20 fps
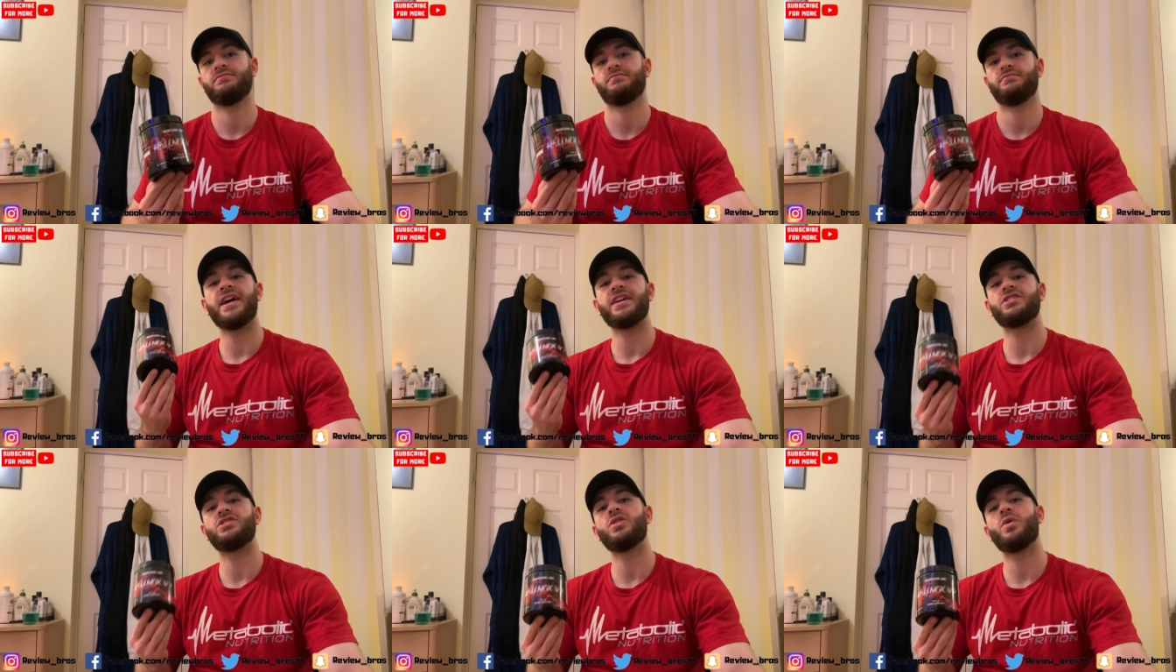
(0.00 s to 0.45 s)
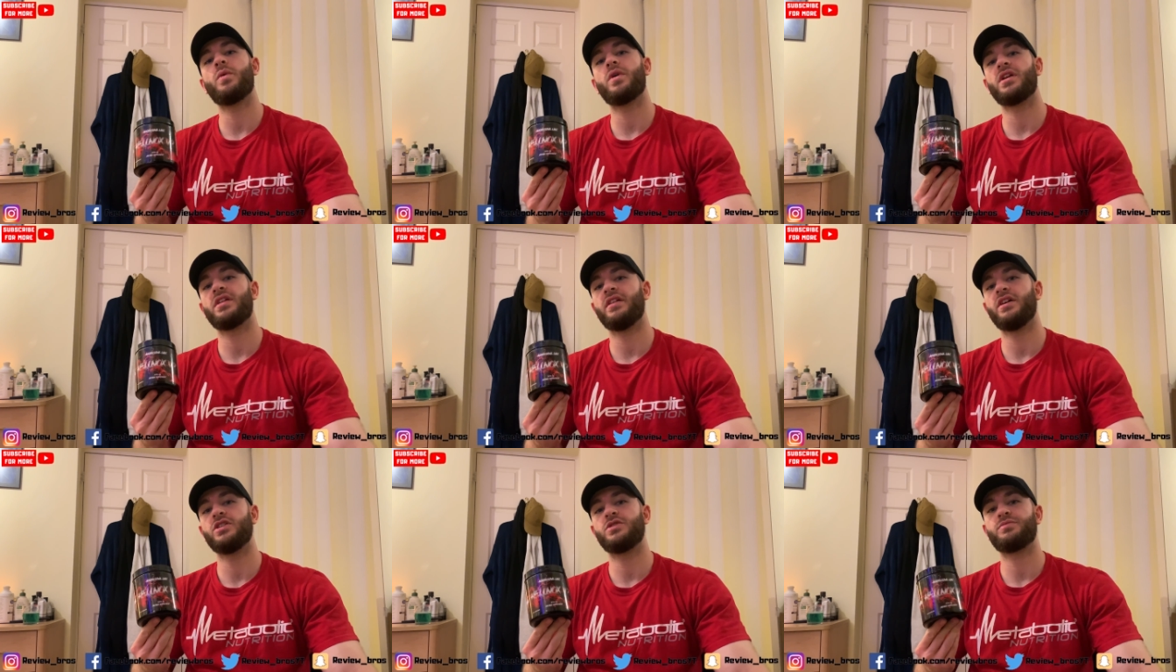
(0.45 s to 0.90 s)
It's not one
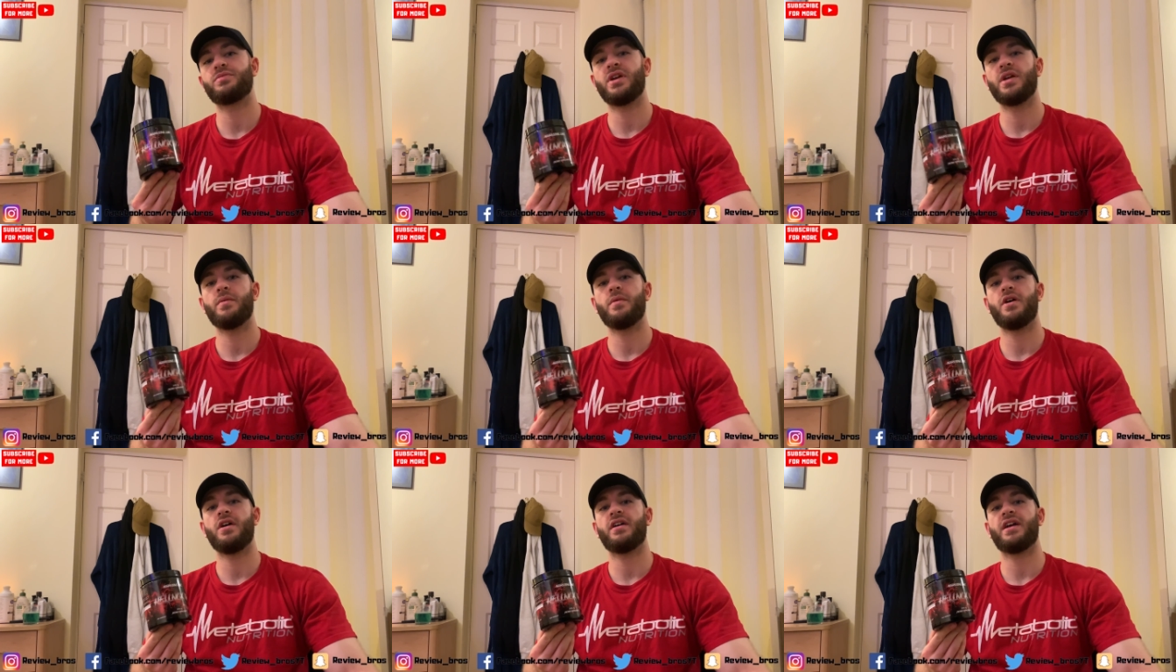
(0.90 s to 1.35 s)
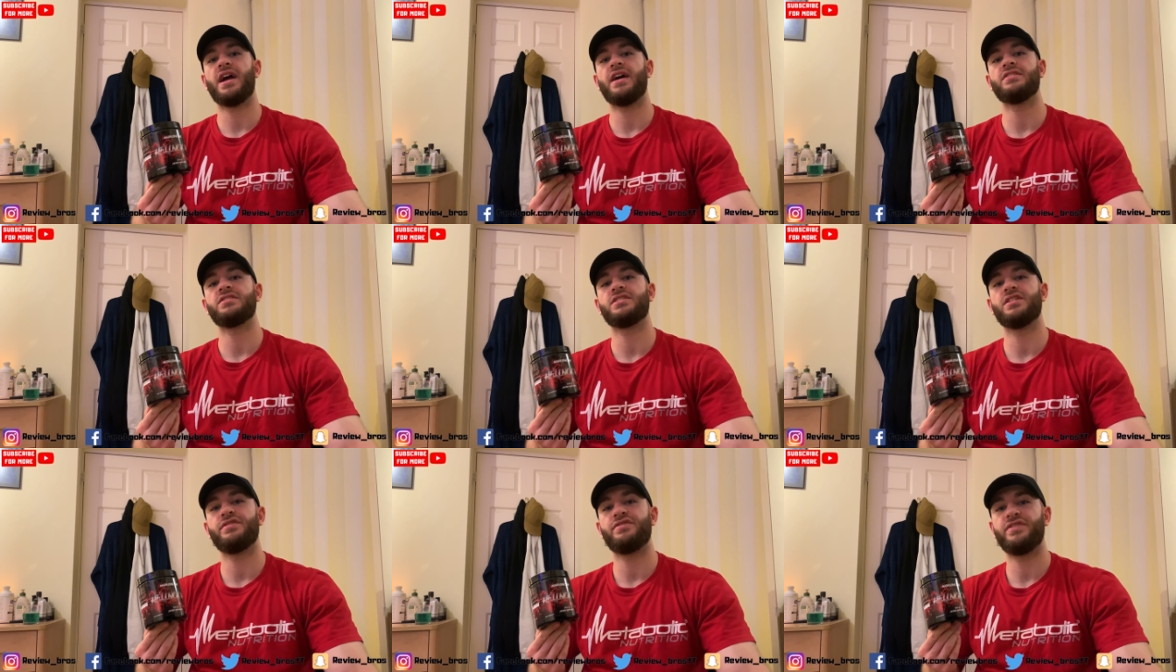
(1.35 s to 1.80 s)
of those
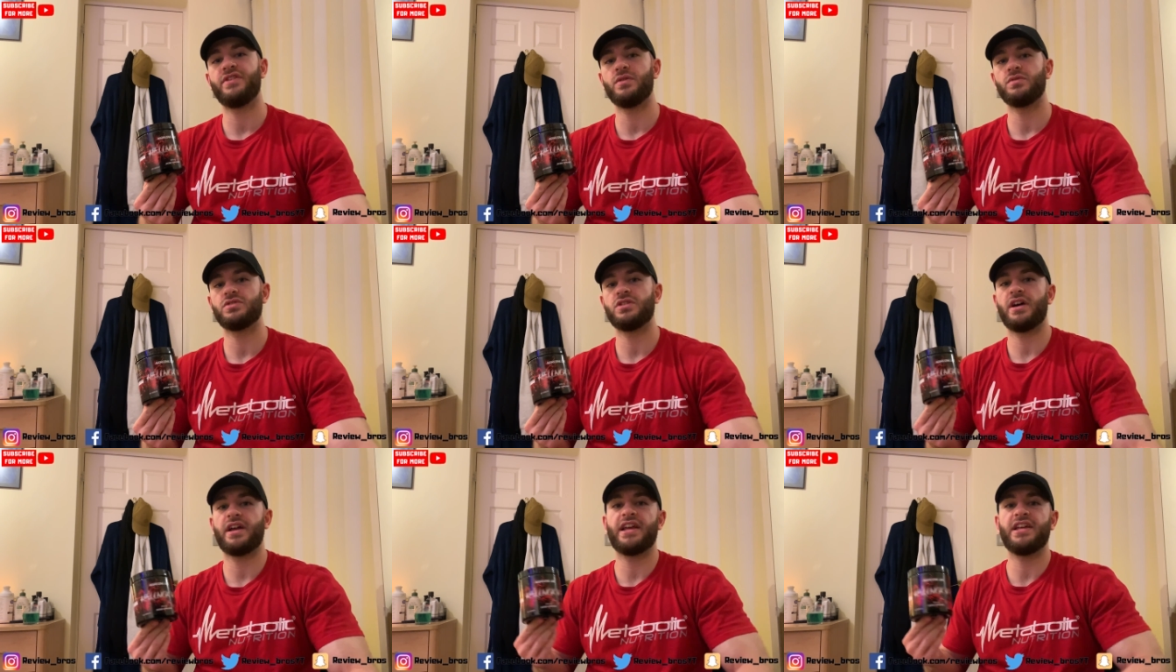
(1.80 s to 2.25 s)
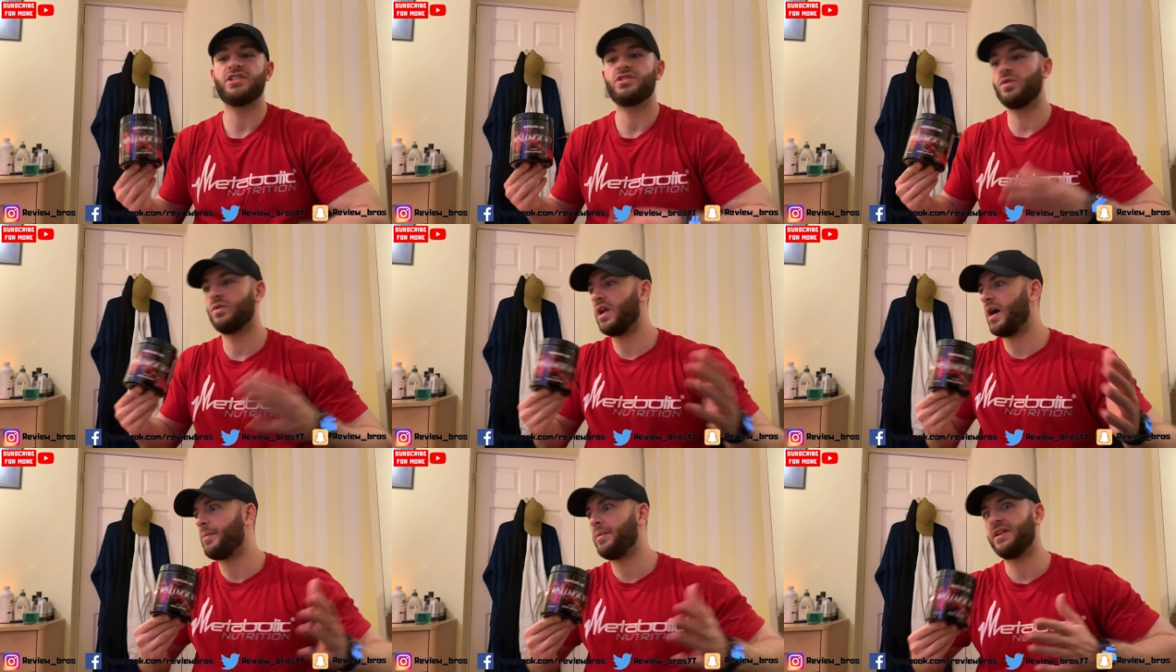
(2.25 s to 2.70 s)
pre-workouts that feels like it's
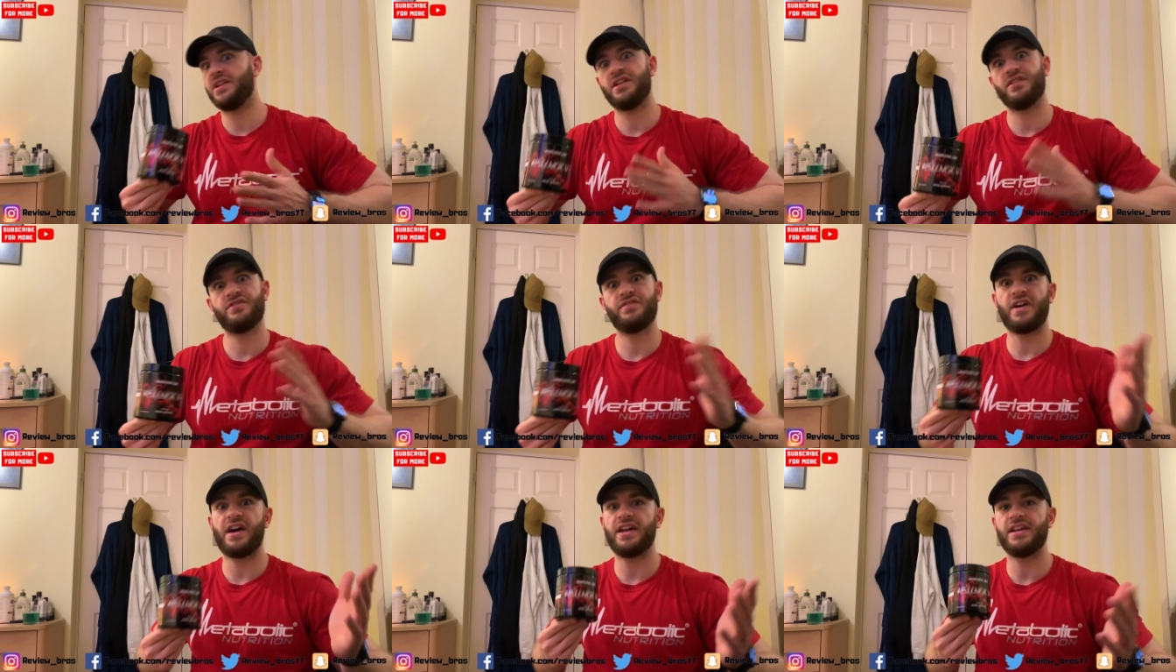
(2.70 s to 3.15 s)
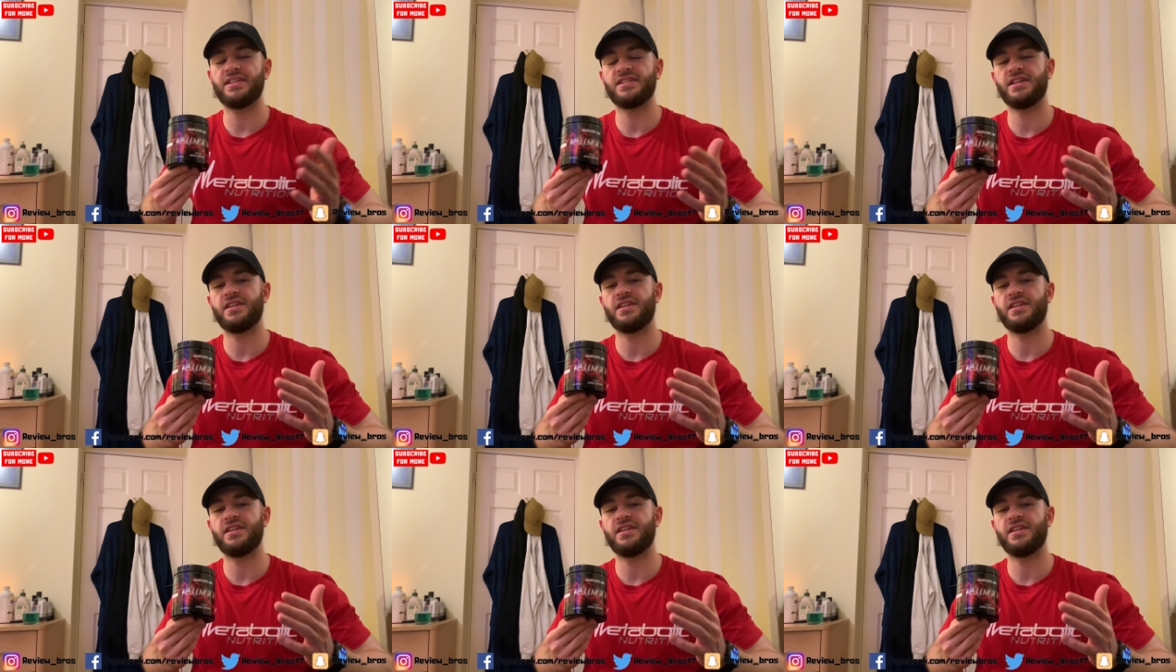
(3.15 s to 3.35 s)
all up in your face.